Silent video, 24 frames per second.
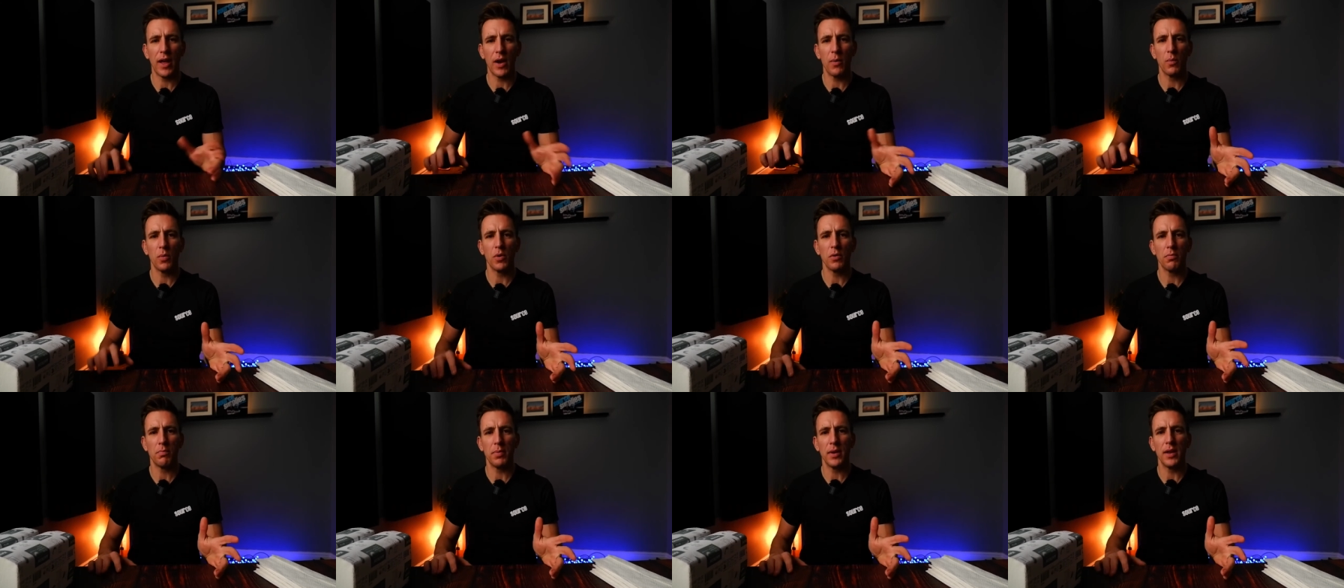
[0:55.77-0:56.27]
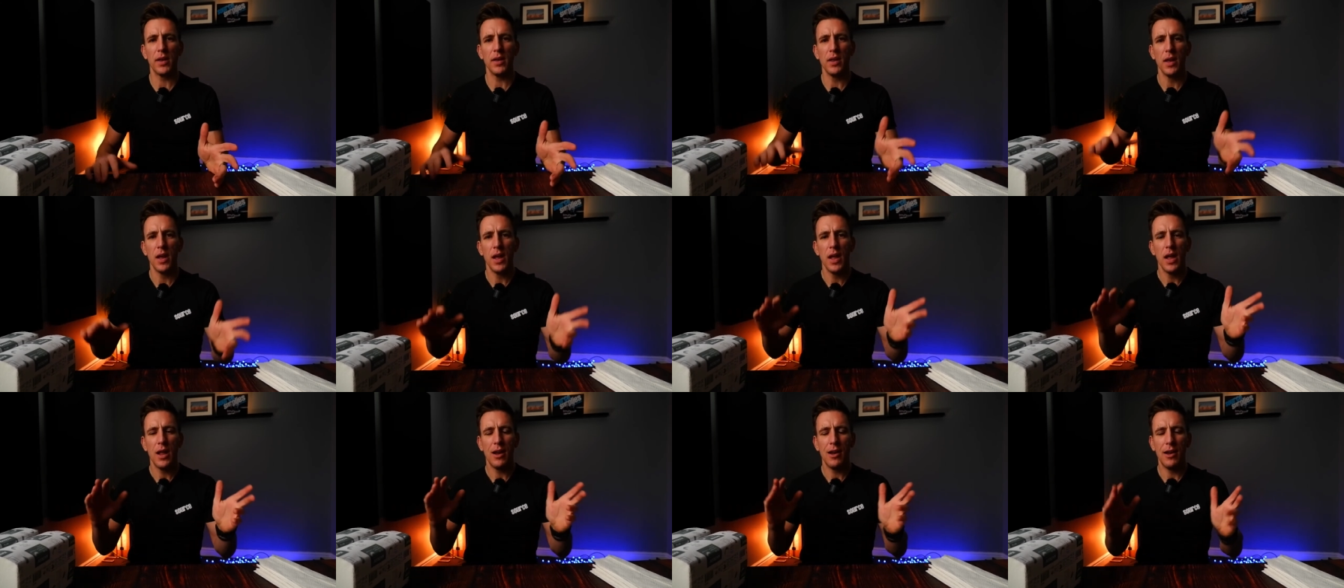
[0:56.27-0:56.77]
That would be
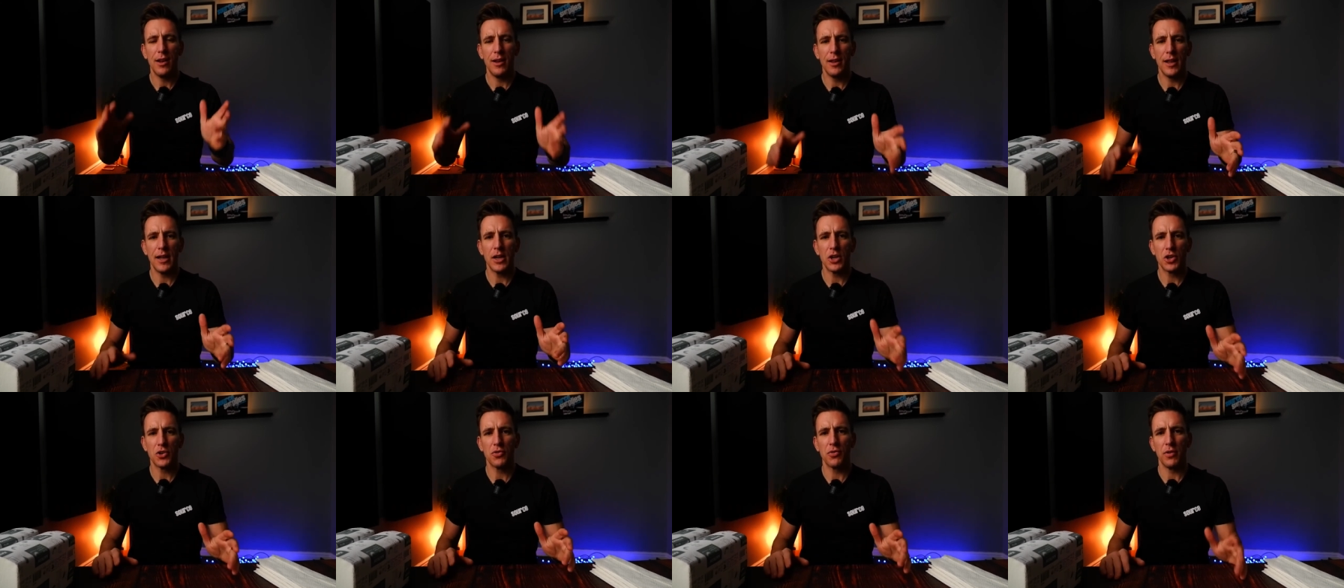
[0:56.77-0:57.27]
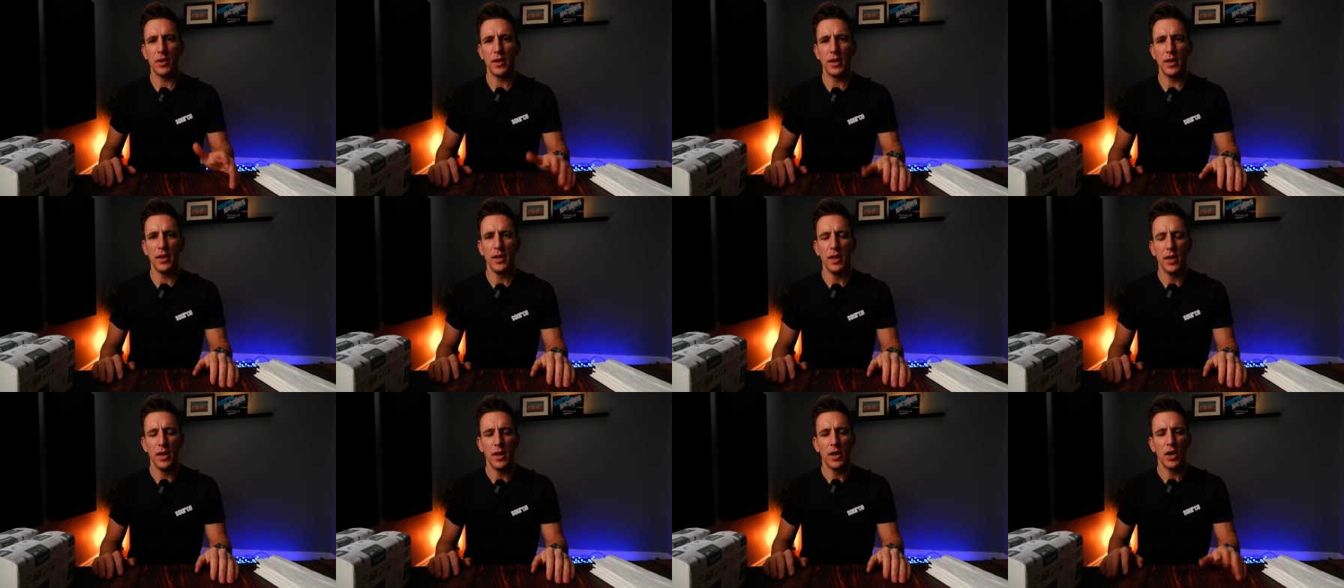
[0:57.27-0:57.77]

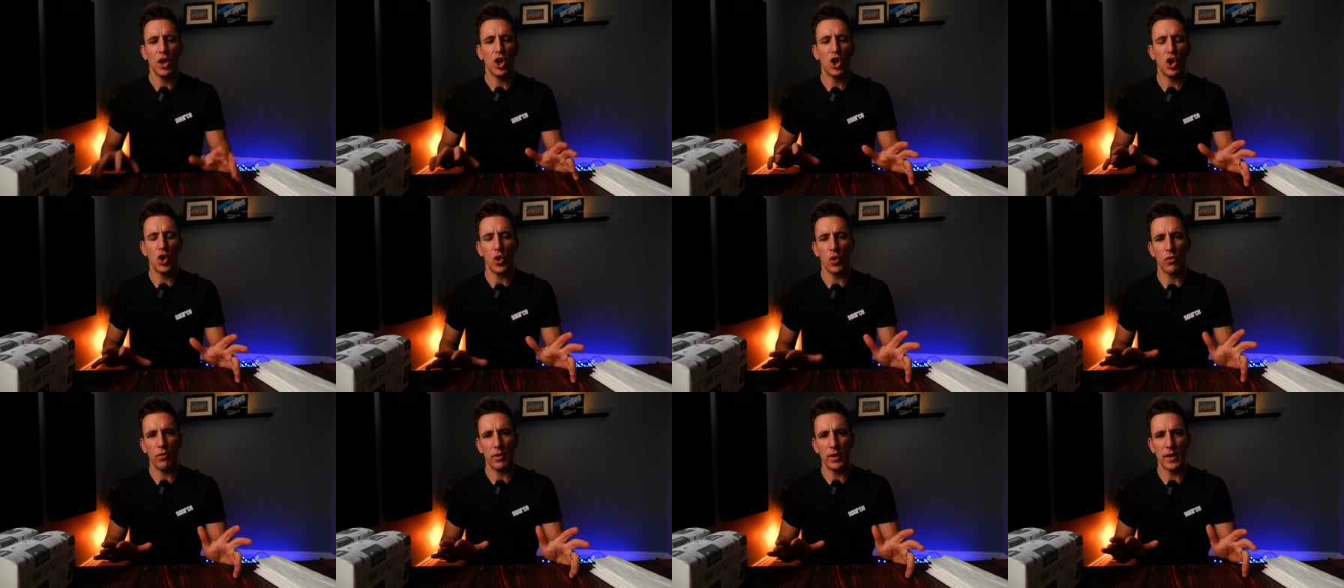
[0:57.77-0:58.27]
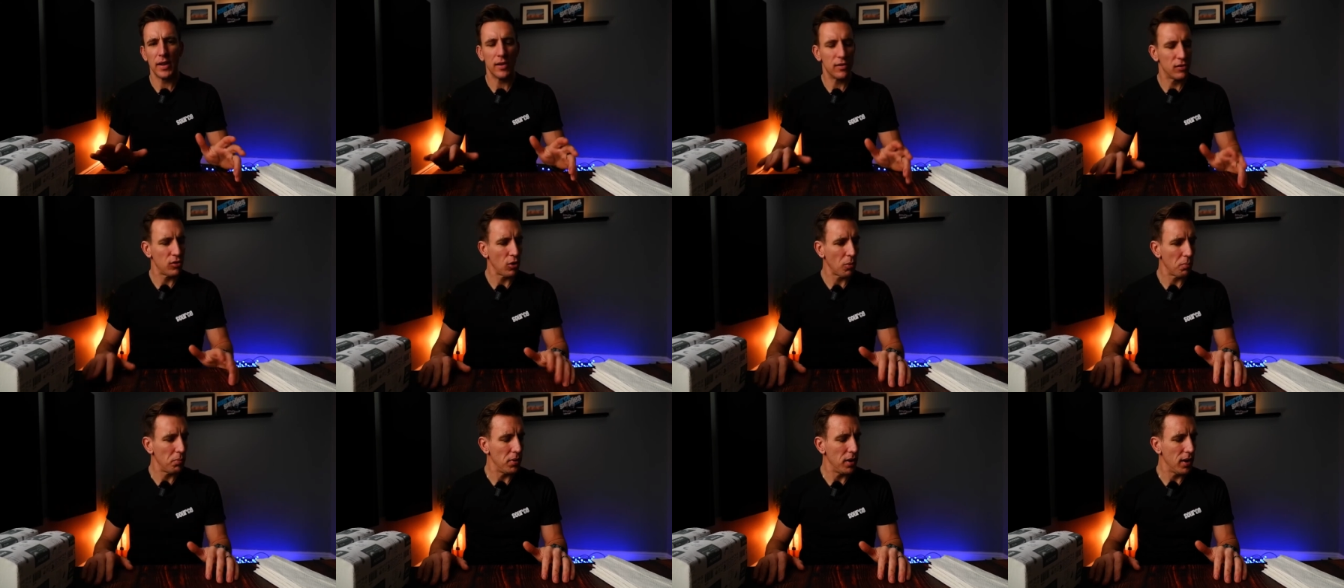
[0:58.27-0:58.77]
literally curing
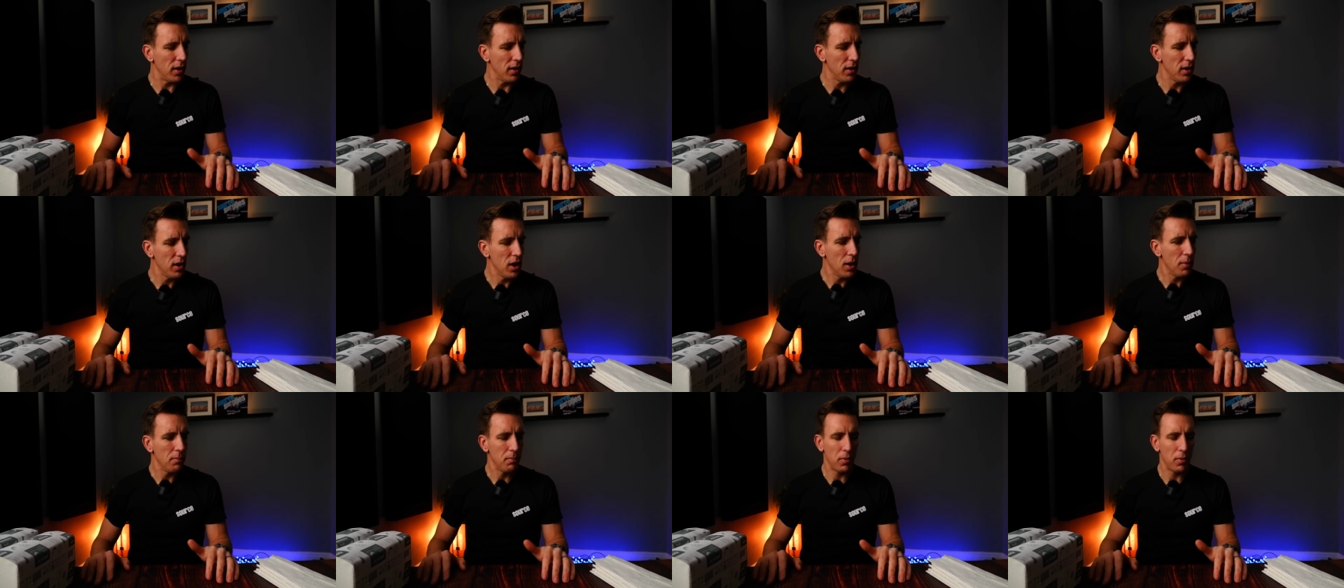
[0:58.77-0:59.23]
insomnia.